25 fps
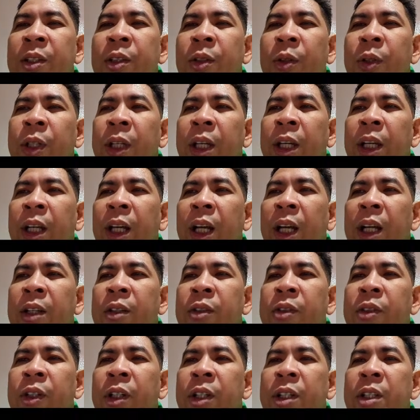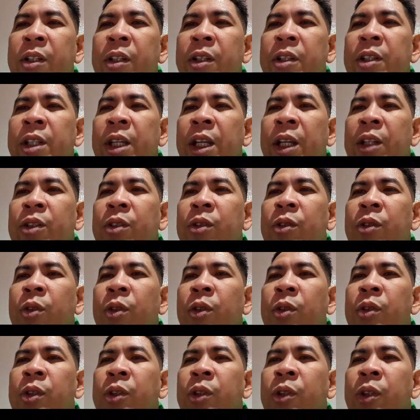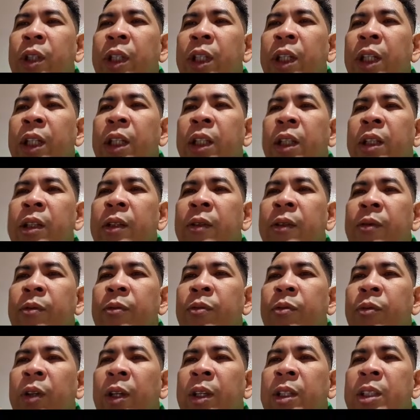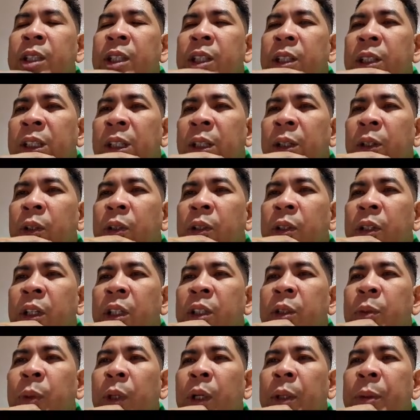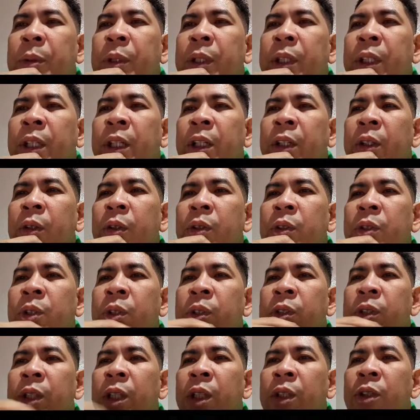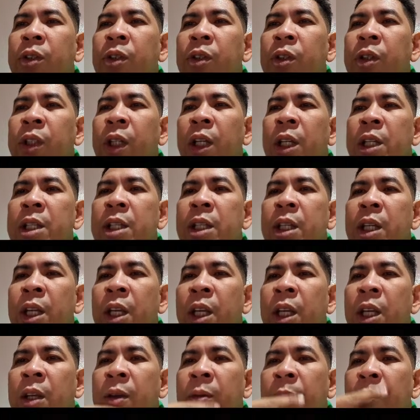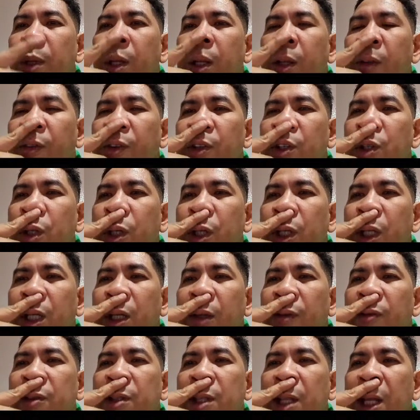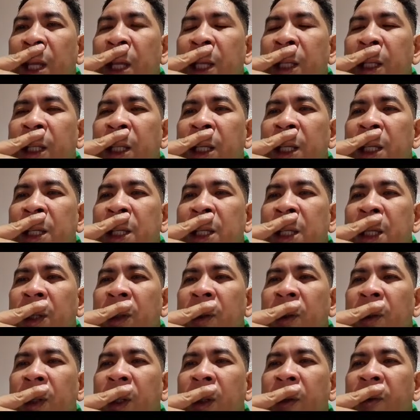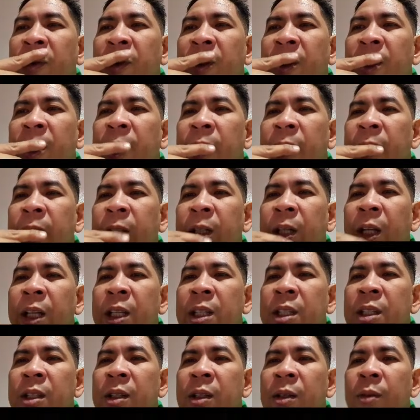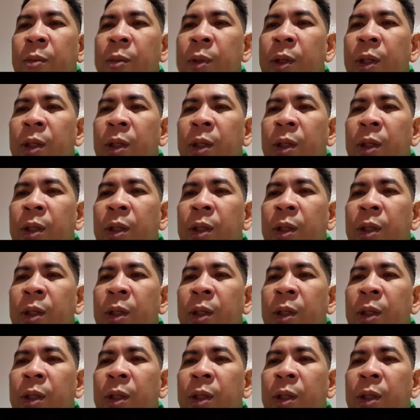So yeah, authorized transaction code, you need it. Facility conducts primary care consultation, yes. Beneficiary gives the ATC to the PhilHealth guest.